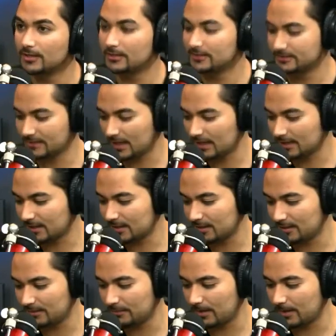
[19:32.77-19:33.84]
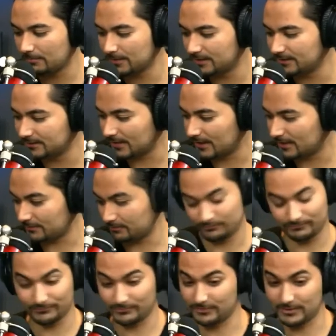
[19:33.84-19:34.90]
He's like, uh, um, he's like,
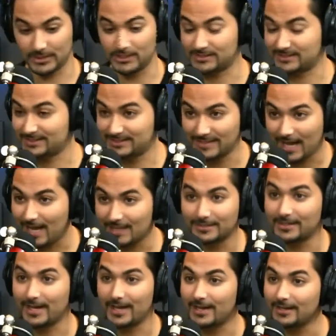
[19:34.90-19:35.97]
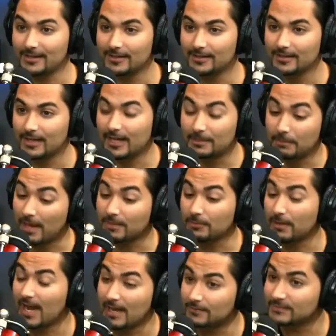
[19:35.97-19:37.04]
it's Saturday. And by the
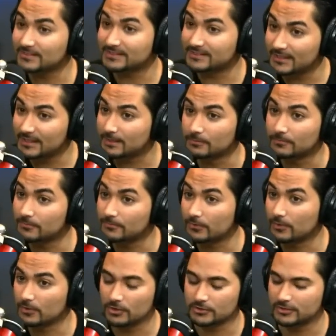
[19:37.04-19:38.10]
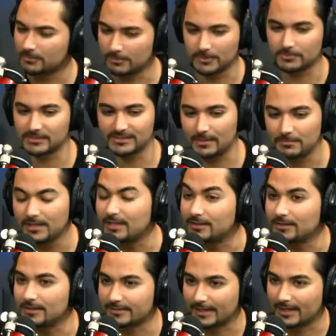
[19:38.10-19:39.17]
way, I haven't seen him for a long time. I'm like, what does that
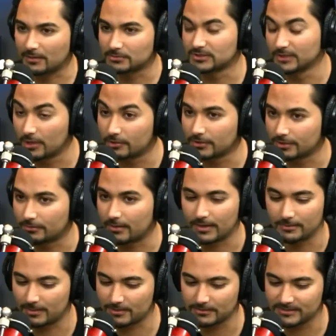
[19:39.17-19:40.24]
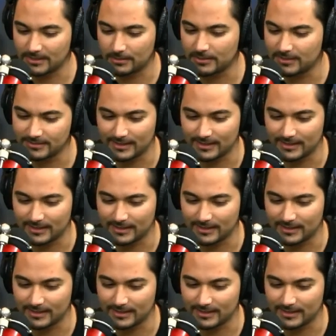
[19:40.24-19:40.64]
mean? Like, I was loaded already. I'm like, what does that mean?